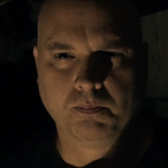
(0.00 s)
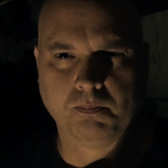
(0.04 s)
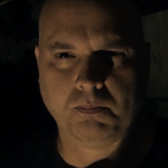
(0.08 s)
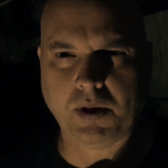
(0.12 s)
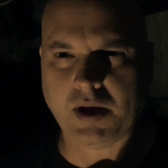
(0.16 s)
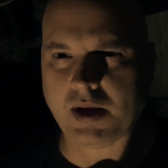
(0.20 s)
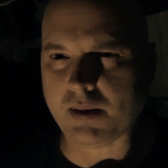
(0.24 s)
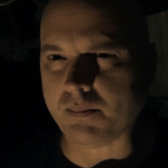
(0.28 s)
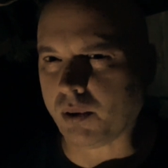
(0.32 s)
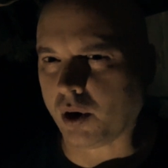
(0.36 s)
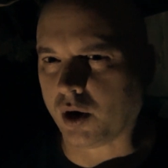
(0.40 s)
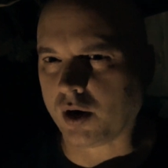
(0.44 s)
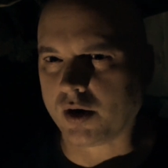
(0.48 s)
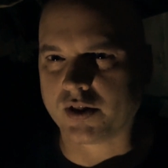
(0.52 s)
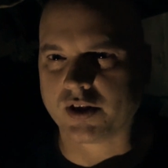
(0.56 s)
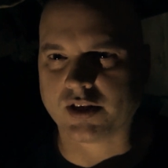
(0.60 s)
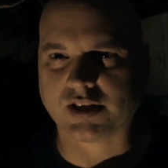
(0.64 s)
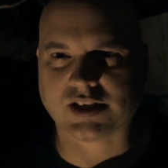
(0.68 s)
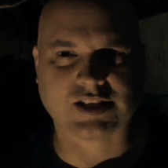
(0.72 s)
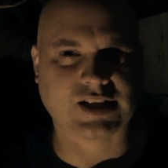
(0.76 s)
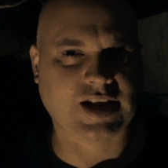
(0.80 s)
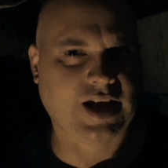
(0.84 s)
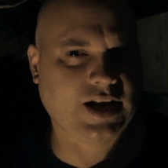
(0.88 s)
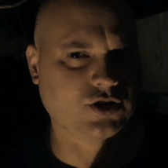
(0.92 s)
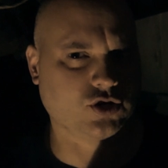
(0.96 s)
Being part of the
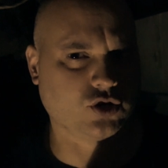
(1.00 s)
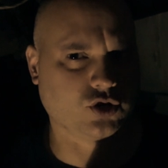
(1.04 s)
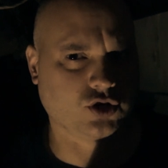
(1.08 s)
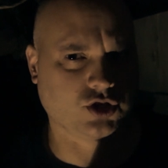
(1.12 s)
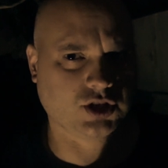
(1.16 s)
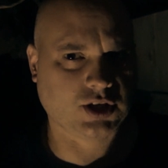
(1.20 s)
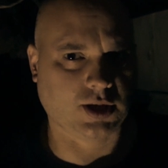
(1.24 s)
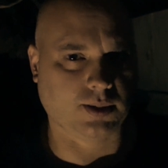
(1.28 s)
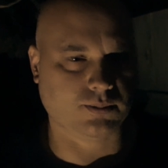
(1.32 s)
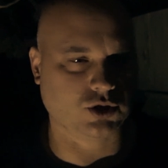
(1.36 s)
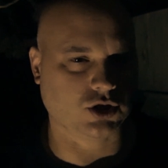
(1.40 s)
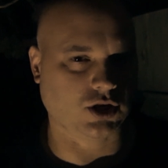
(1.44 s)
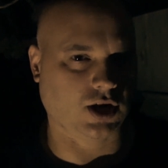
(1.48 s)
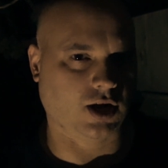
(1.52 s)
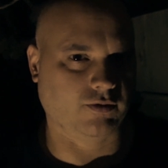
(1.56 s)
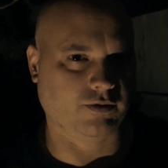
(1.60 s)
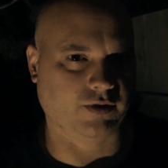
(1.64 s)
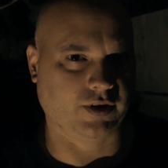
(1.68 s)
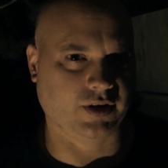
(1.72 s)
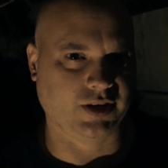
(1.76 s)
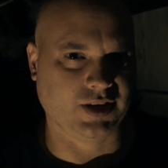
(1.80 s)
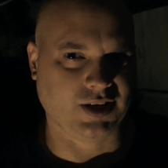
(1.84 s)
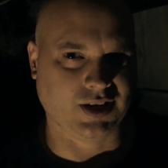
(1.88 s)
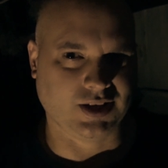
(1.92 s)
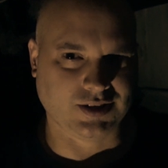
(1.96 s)
slasher
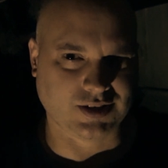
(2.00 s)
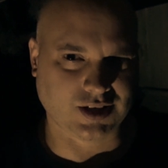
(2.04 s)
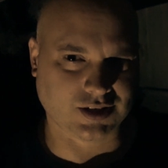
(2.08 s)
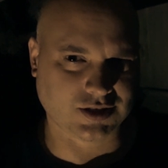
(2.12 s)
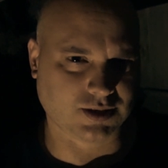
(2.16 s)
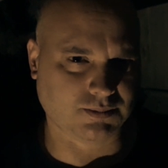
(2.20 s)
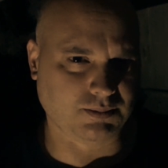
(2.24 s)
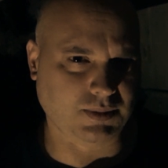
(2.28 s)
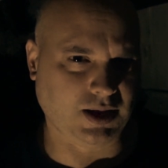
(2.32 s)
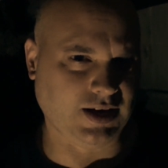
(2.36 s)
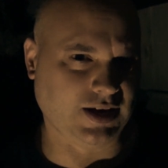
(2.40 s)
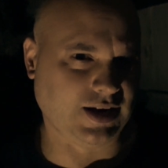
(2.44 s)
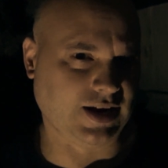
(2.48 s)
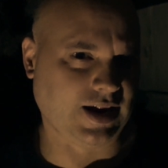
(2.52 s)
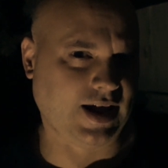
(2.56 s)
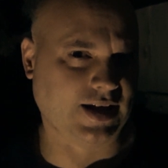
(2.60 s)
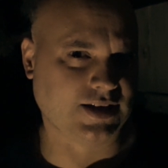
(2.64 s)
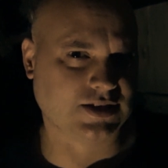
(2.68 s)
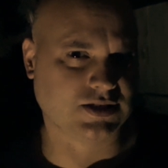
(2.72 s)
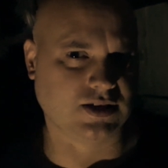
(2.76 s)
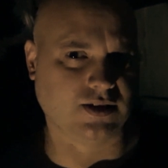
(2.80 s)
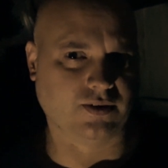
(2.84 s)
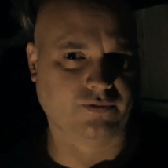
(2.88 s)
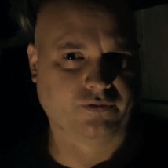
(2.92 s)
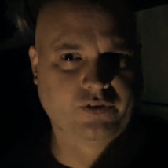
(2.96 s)
subgenre doesn't mean it
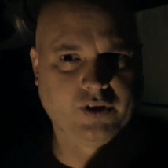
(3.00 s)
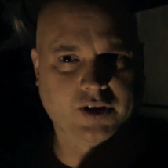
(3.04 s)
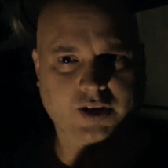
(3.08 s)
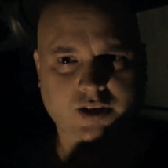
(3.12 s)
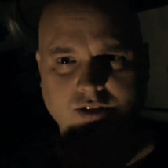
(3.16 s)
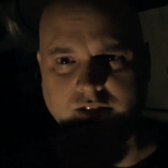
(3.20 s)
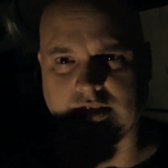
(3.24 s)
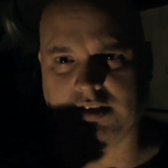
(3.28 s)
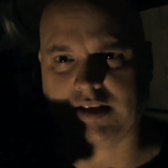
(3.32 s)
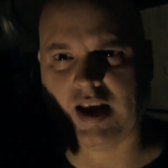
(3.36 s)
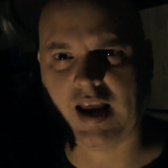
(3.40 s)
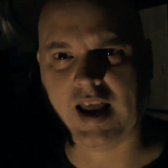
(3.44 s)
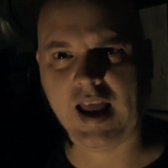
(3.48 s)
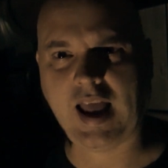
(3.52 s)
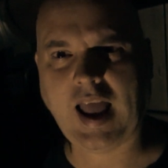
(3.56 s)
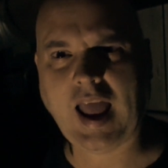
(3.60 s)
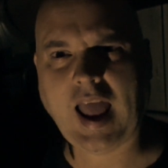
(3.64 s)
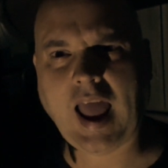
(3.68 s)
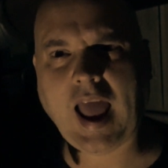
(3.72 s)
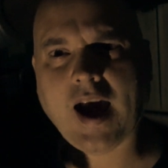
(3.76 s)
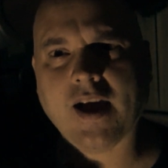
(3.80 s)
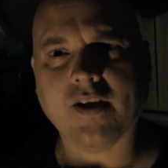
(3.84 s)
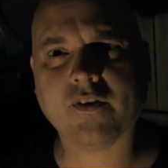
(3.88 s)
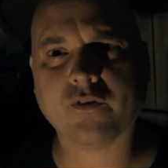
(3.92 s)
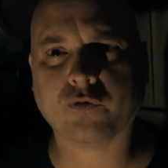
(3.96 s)
hasn't affected
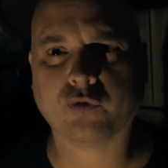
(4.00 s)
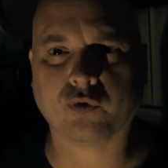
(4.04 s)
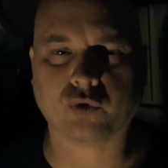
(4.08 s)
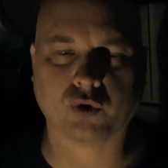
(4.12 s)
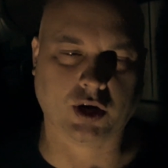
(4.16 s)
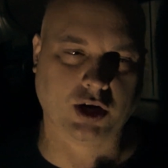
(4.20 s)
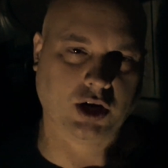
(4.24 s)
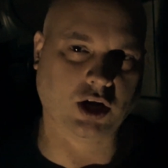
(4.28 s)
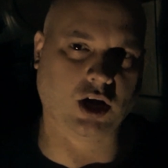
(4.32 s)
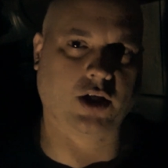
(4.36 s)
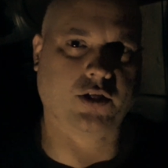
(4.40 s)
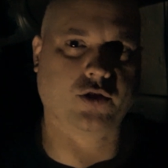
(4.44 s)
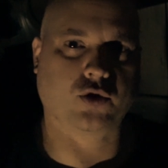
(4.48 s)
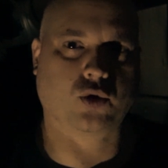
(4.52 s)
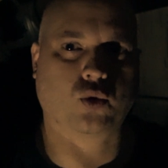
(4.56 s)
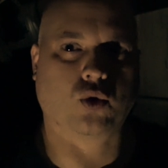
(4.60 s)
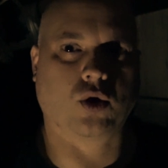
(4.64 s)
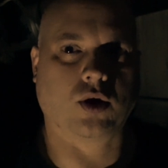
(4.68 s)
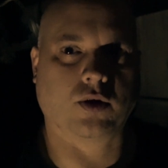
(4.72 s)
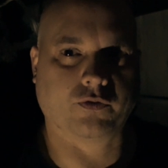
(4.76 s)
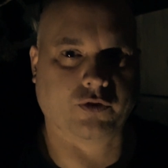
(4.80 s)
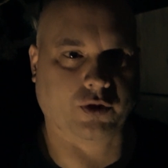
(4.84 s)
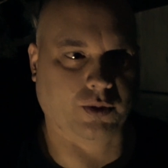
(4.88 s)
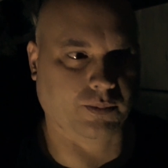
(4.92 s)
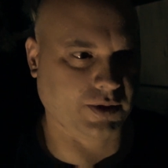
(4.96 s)
every other
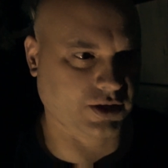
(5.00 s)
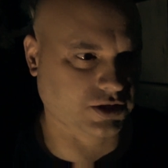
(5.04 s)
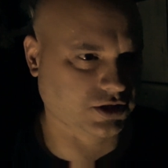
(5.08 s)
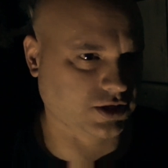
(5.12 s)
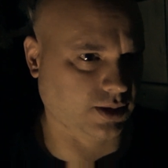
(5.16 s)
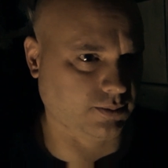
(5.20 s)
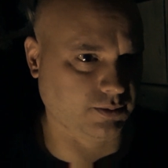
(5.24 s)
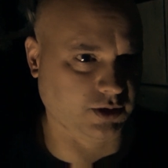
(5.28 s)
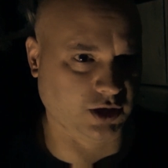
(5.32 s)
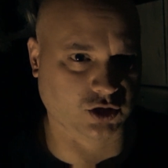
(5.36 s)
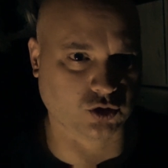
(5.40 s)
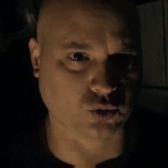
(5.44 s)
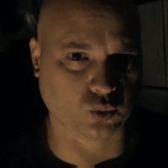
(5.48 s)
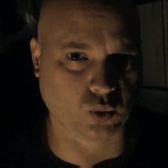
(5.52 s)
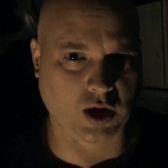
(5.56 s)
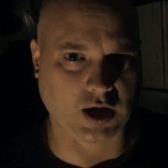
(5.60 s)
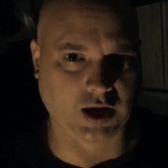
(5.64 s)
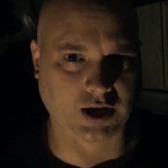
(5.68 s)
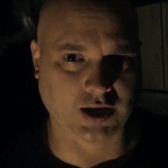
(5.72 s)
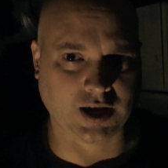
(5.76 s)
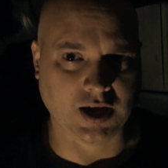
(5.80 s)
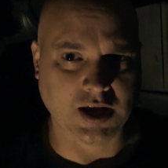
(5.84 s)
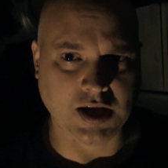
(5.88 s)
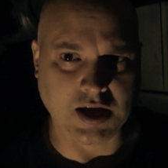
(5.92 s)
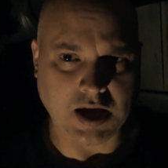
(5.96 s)
horror film that's come in its
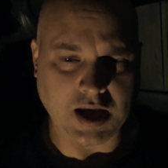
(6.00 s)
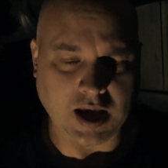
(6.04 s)
wake.